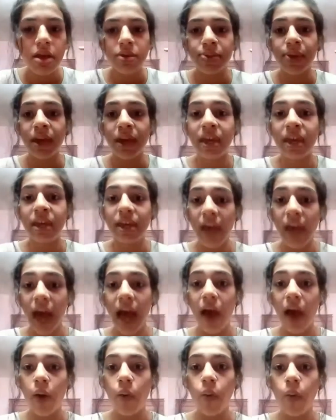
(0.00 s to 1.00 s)
The
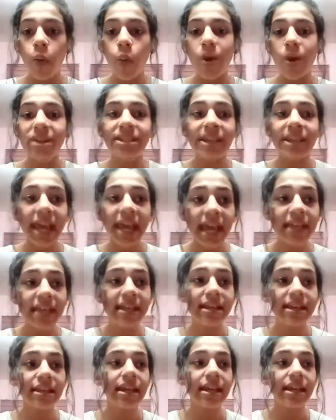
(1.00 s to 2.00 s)
cow was
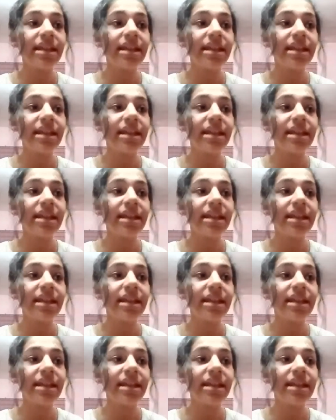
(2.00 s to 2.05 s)
hidden